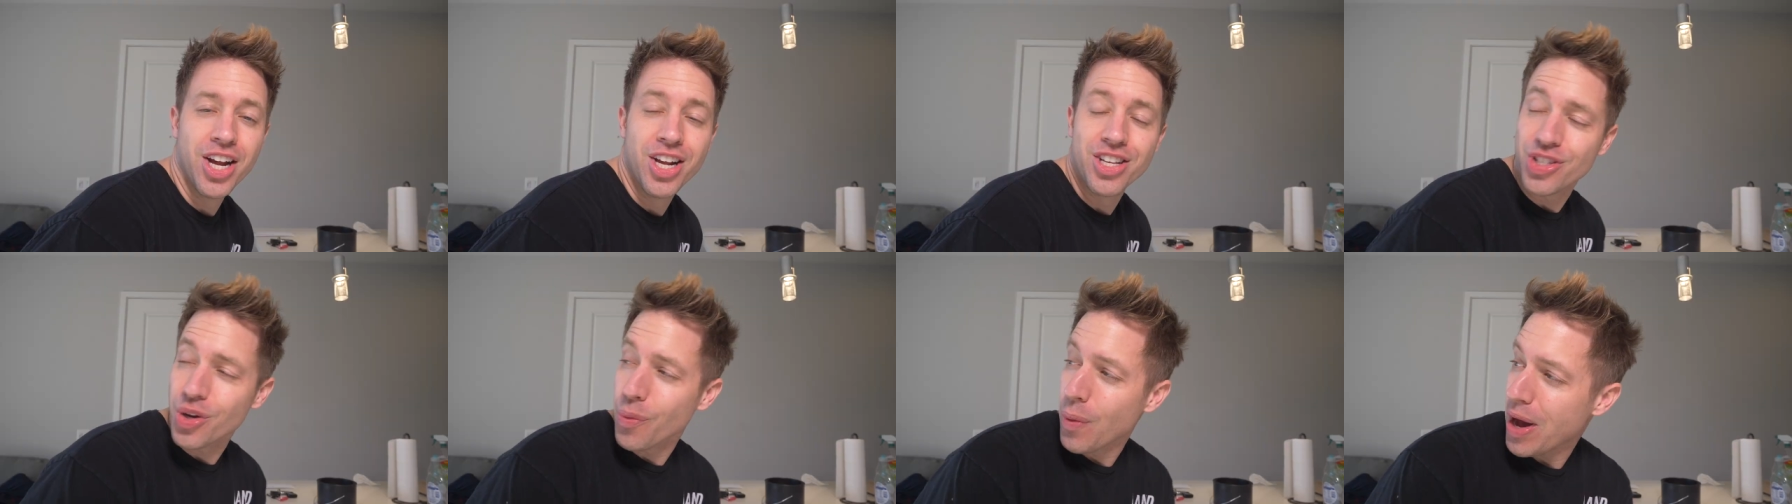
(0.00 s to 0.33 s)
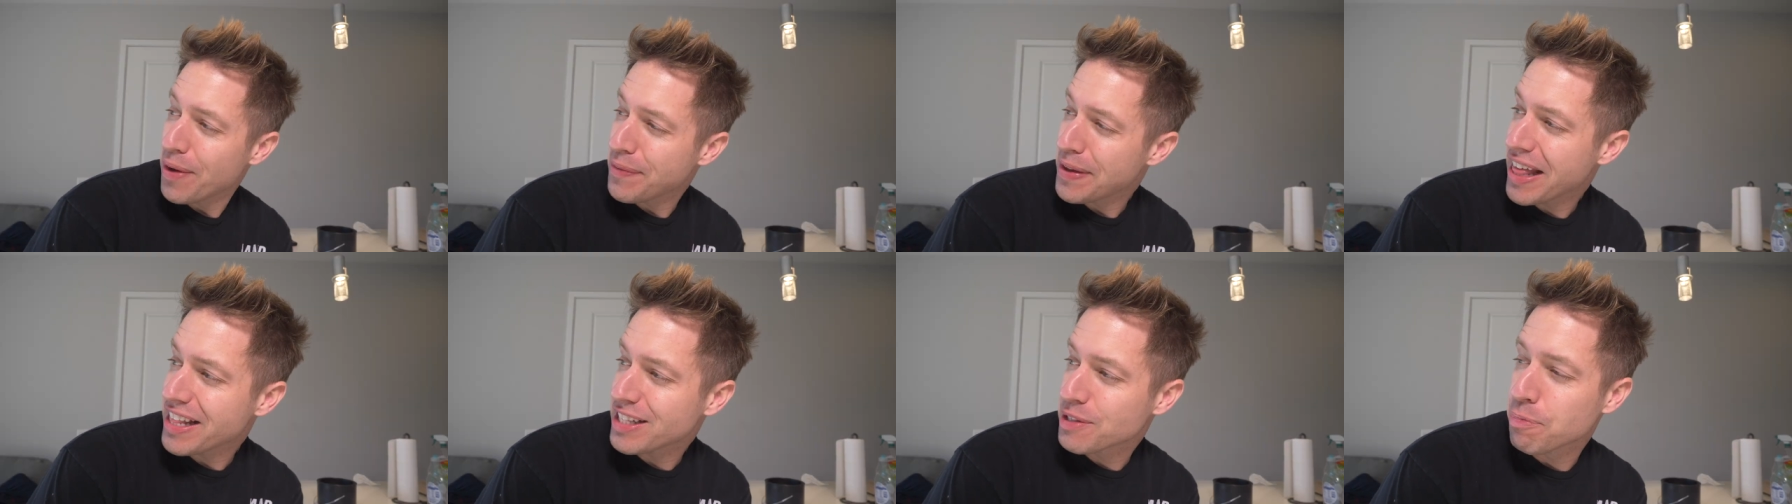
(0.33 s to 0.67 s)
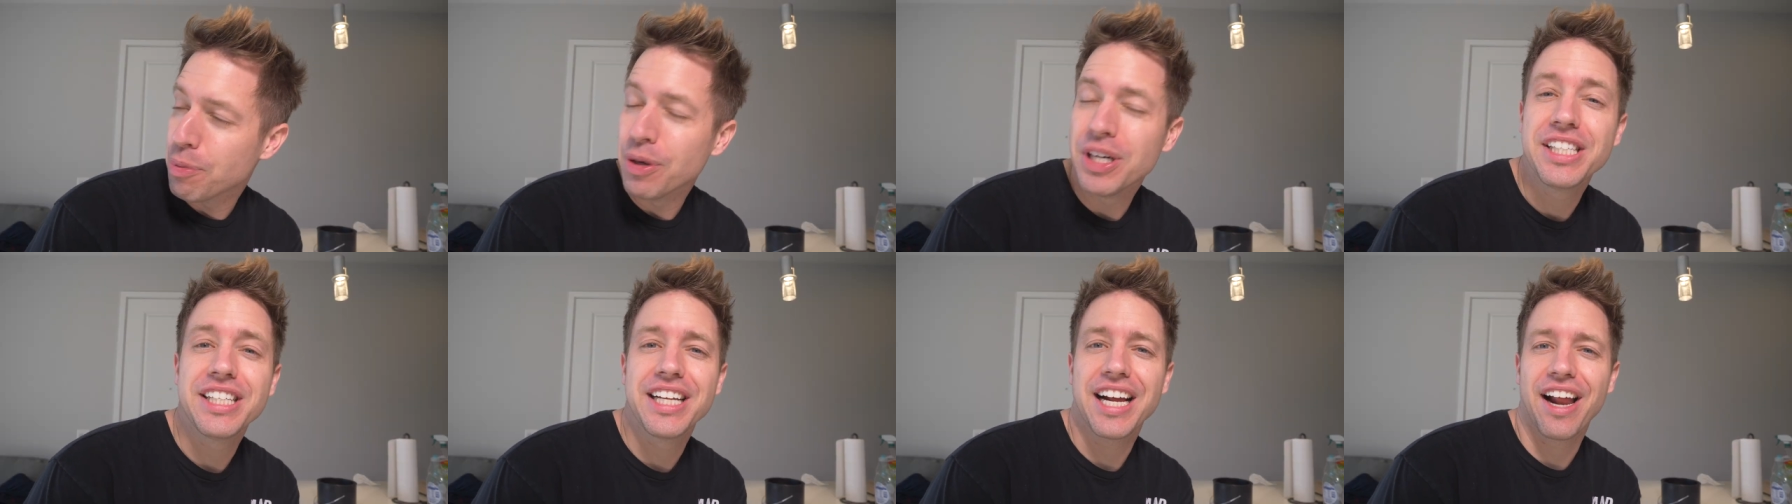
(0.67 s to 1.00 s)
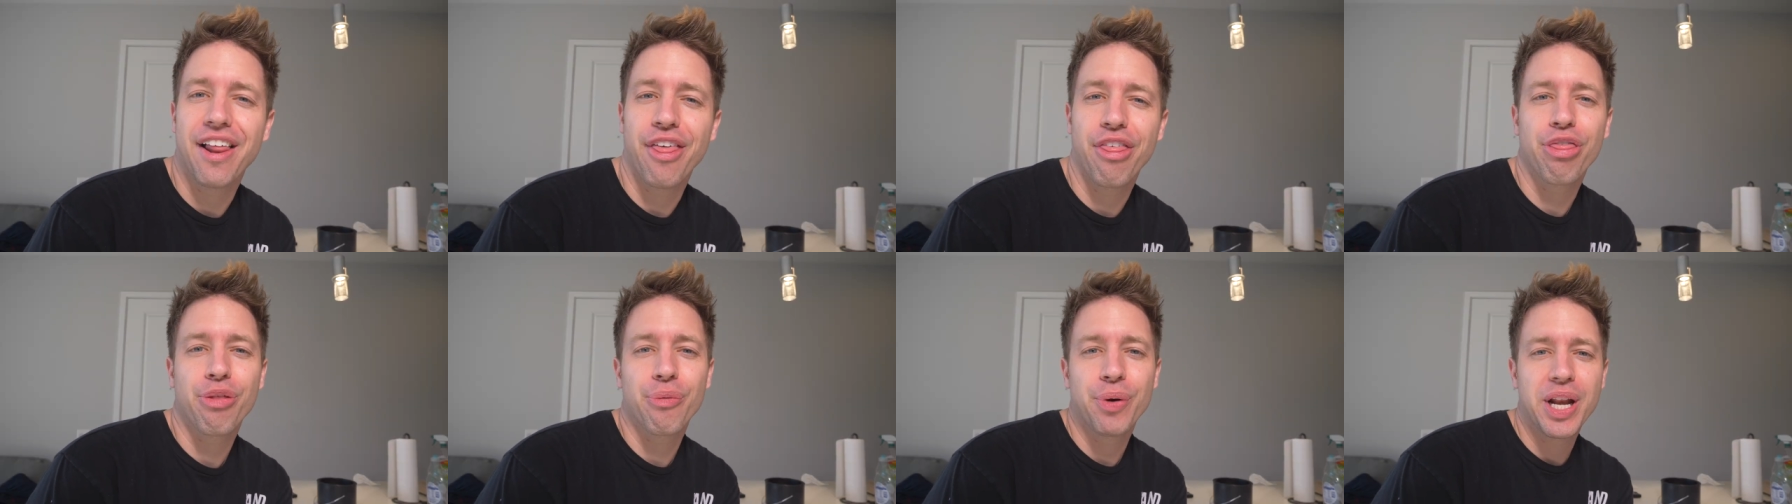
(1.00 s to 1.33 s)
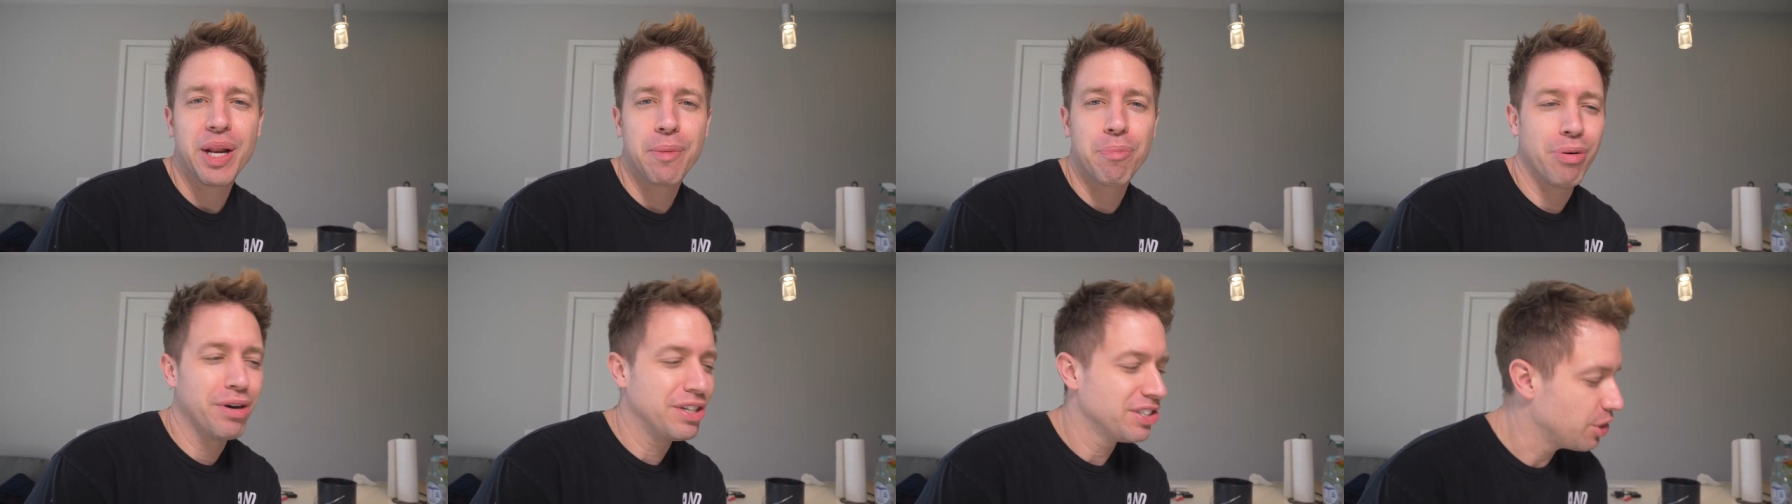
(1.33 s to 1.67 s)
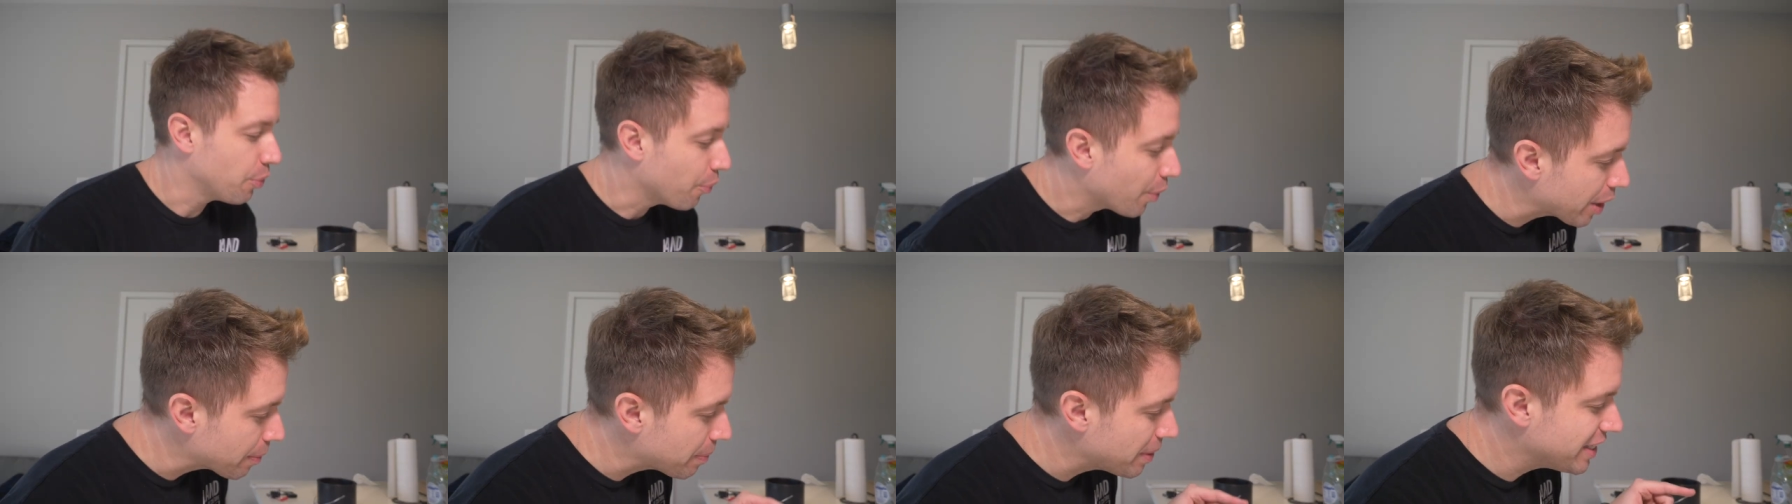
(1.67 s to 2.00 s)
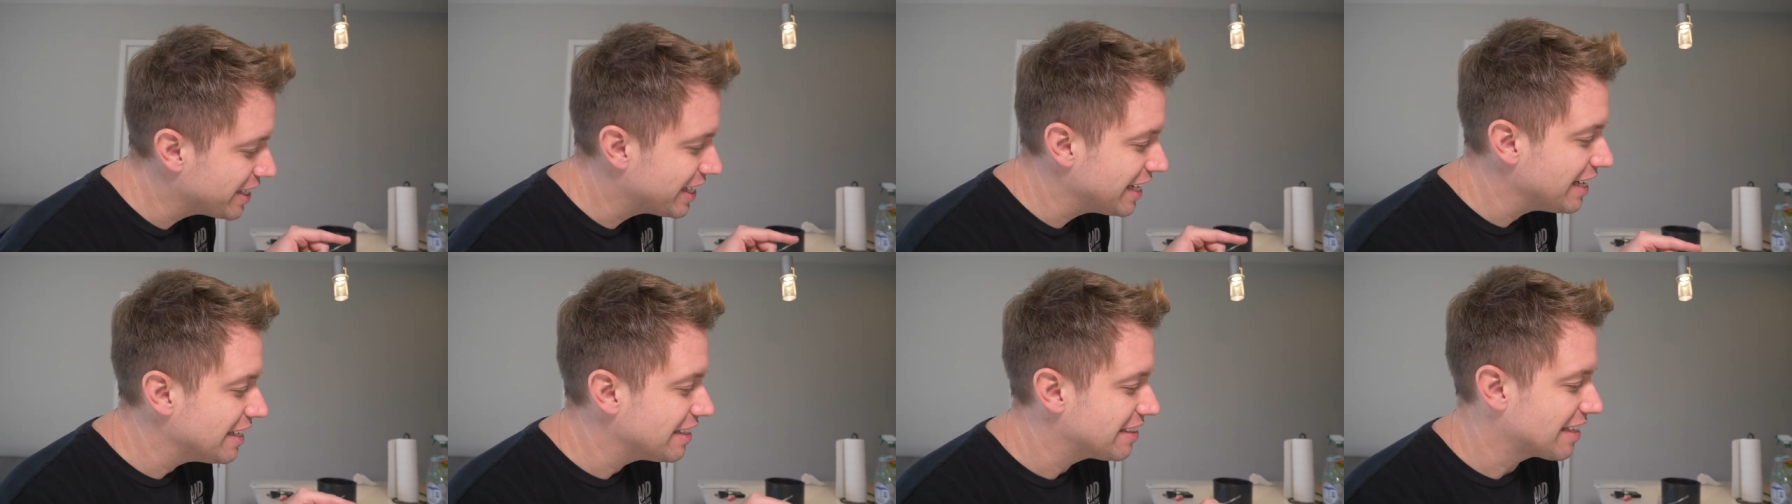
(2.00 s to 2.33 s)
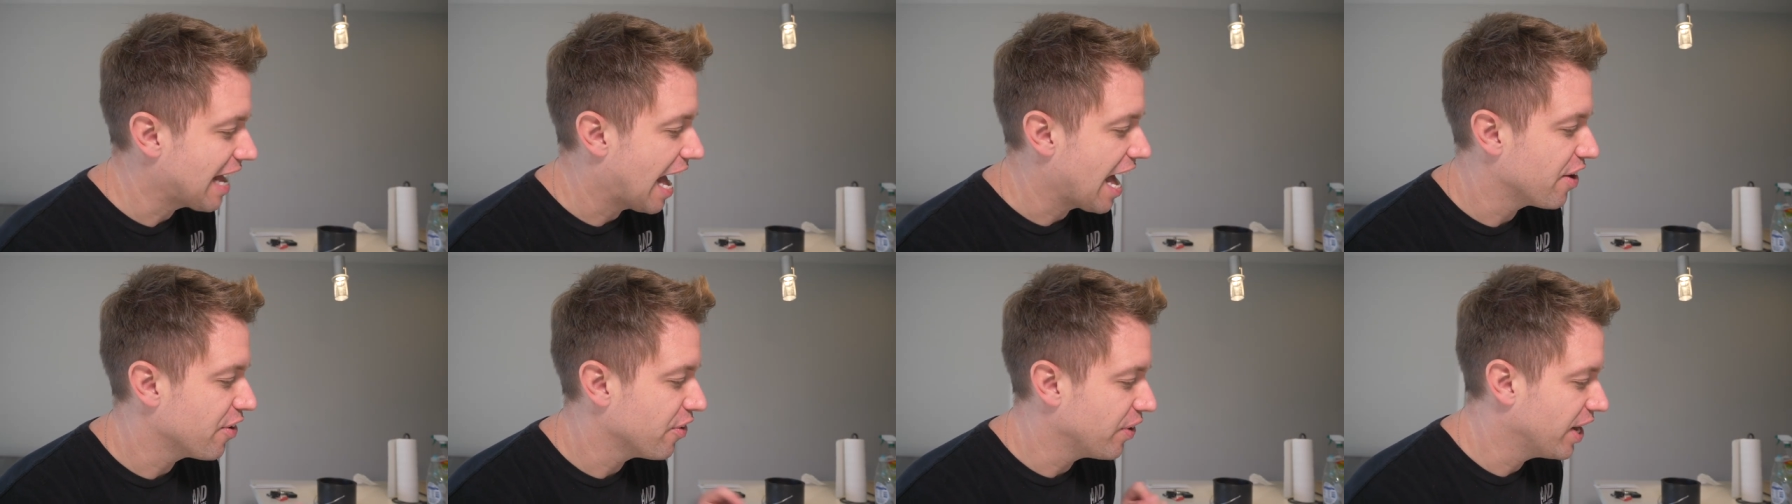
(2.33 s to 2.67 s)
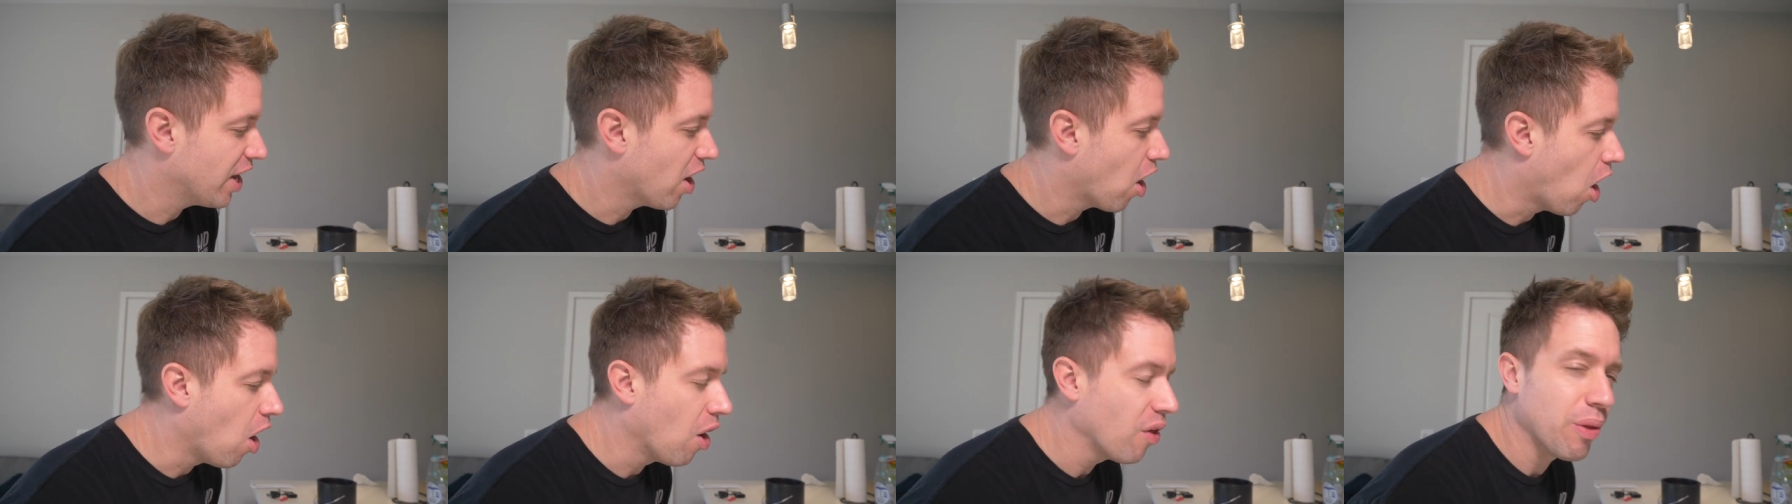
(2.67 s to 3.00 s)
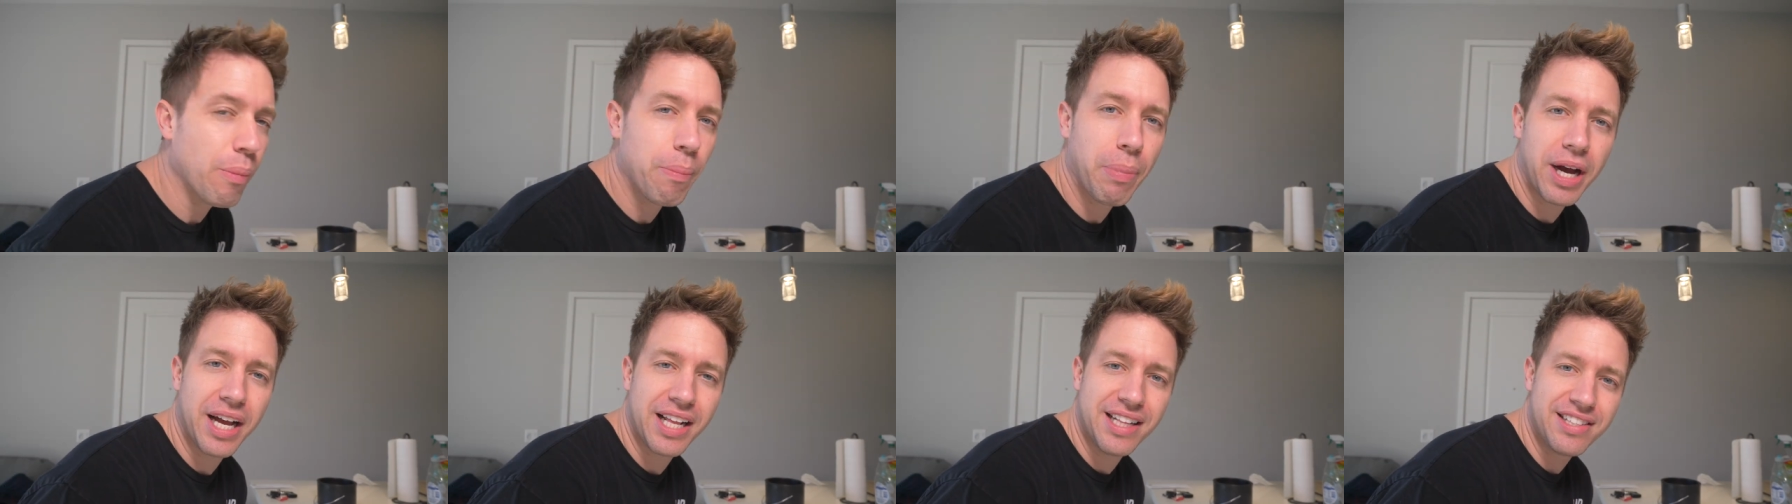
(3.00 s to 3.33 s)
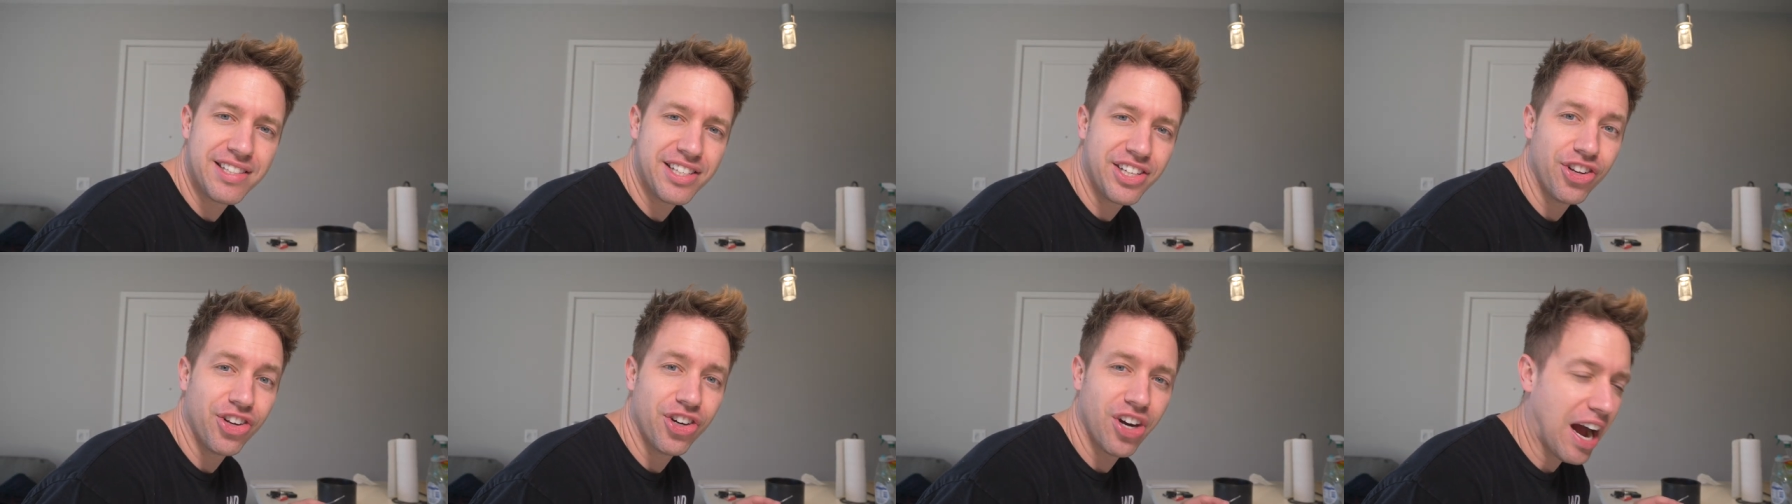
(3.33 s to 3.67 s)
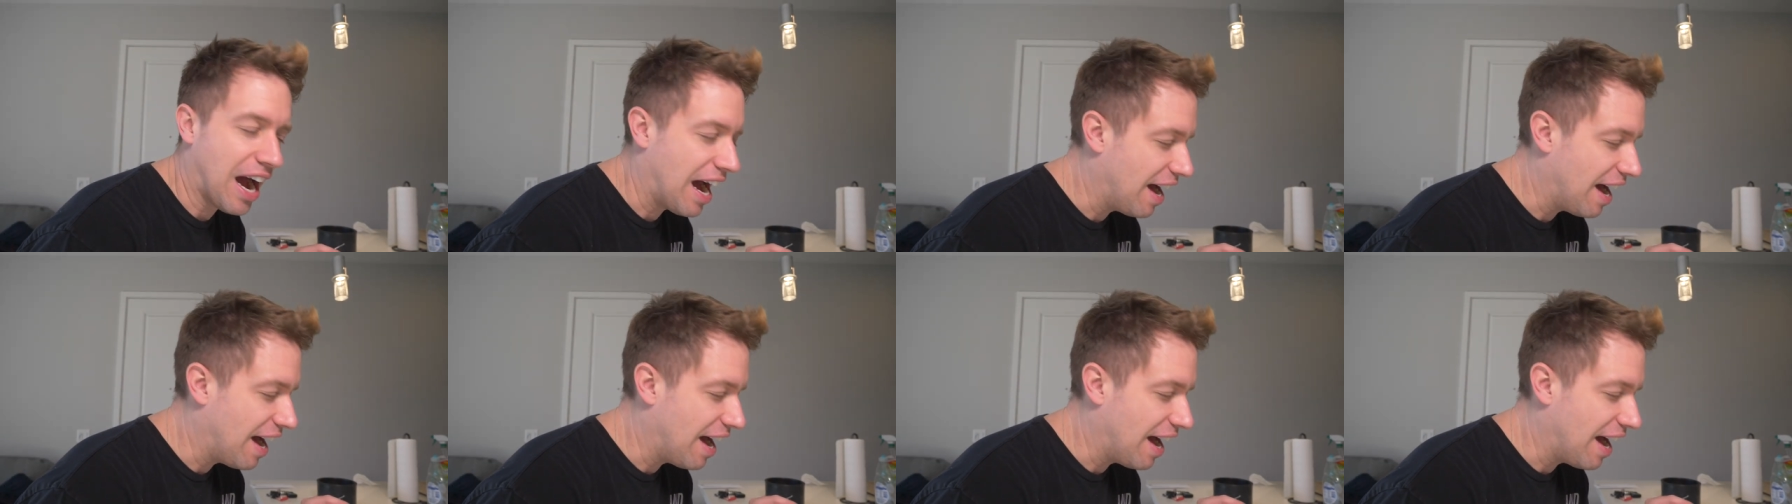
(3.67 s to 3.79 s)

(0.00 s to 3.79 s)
So while that's printing on a three D printer, we're gonna be desoldering all the buttons here